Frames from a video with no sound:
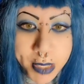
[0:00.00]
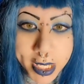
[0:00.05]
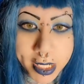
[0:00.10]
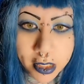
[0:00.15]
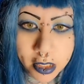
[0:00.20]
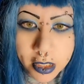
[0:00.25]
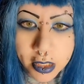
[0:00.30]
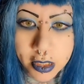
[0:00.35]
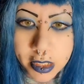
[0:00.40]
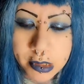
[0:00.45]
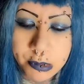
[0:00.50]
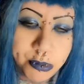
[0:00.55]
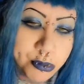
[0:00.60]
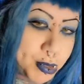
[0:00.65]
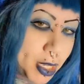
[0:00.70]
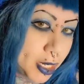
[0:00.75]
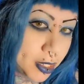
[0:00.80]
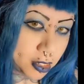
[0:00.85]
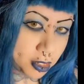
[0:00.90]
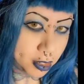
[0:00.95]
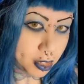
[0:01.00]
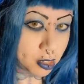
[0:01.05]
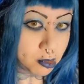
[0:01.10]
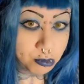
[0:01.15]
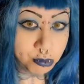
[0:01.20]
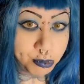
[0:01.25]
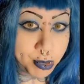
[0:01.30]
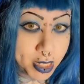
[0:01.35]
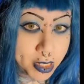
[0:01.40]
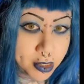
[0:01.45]
better and better
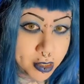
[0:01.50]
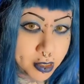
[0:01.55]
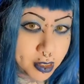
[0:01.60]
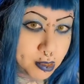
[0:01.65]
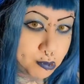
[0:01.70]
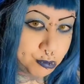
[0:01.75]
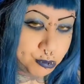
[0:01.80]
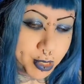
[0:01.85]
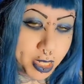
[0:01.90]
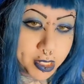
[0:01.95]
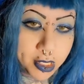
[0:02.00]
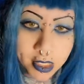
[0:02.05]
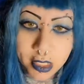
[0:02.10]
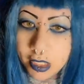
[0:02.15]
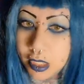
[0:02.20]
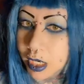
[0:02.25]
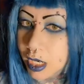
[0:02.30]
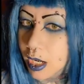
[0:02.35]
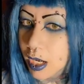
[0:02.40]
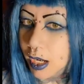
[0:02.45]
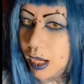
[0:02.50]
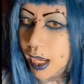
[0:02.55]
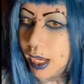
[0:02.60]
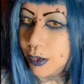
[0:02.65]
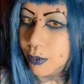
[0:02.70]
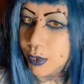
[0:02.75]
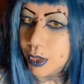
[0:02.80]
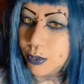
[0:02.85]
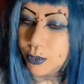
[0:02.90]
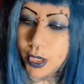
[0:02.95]
and better and better.
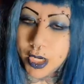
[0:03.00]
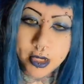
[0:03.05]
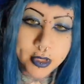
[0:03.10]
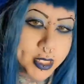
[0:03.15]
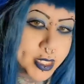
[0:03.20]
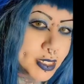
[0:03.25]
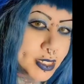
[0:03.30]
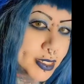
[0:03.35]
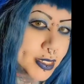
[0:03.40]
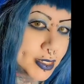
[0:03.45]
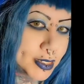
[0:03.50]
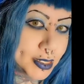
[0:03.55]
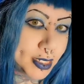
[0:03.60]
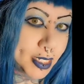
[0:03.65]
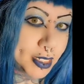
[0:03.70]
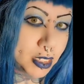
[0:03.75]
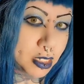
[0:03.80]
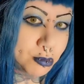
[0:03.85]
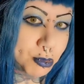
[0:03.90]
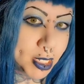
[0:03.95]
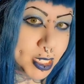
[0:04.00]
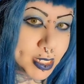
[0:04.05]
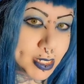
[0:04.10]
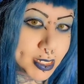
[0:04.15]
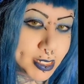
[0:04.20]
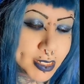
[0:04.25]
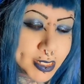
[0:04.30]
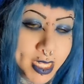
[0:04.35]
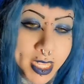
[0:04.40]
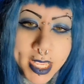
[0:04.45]
I would wear these on a daily
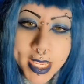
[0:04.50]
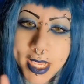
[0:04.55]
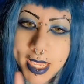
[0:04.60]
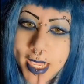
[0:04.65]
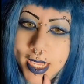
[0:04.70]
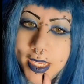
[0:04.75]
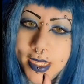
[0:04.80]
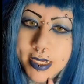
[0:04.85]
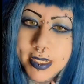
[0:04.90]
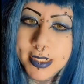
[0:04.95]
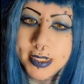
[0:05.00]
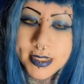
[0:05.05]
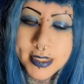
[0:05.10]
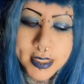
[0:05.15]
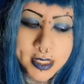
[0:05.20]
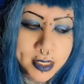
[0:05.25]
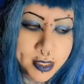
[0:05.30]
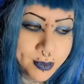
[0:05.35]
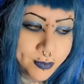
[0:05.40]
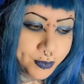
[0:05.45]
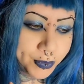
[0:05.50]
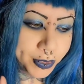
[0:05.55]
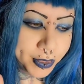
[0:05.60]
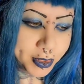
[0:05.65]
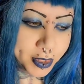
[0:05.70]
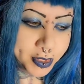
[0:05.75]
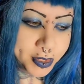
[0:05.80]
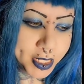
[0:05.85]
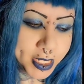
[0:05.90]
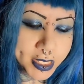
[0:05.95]
basis. And
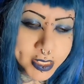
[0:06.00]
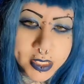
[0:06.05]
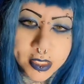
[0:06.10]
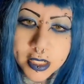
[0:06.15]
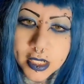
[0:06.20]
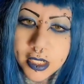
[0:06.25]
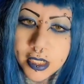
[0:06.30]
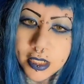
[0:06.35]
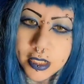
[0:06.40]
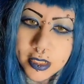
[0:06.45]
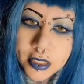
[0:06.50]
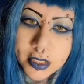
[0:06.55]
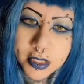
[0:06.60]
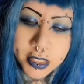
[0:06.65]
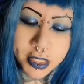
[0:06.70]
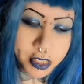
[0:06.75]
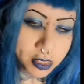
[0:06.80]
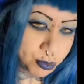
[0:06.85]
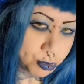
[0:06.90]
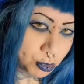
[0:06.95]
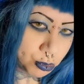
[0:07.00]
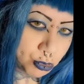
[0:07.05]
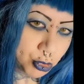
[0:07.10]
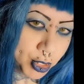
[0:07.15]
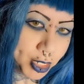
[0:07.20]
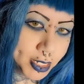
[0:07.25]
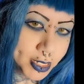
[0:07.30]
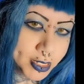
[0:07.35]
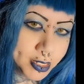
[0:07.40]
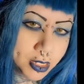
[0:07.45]
these are super
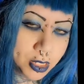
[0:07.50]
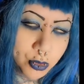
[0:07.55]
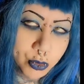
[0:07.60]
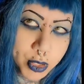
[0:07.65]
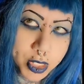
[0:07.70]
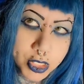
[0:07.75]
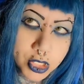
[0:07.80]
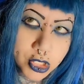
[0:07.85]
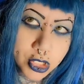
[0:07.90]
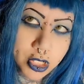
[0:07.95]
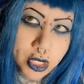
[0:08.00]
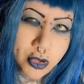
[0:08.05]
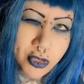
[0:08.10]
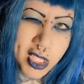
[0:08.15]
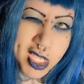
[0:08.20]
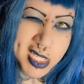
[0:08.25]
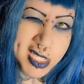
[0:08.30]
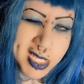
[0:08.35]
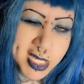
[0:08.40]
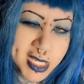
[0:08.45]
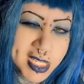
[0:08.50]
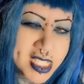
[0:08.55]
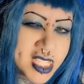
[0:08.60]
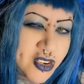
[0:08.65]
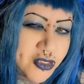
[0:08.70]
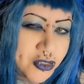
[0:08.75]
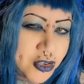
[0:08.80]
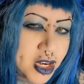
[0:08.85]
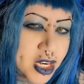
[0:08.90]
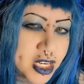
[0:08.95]
moist and you wonder, are these any
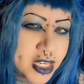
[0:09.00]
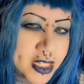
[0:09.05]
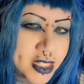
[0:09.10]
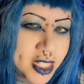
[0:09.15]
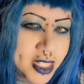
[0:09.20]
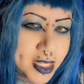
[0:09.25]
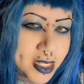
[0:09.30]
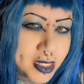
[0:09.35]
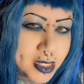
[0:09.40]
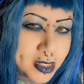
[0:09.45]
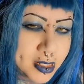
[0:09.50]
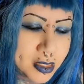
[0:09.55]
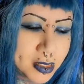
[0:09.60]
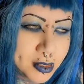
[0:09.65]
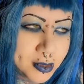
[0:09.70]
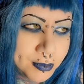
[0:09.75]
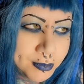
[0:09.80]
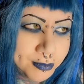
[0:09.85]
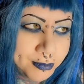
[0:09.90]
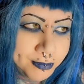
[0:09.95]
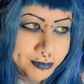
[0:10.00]
different than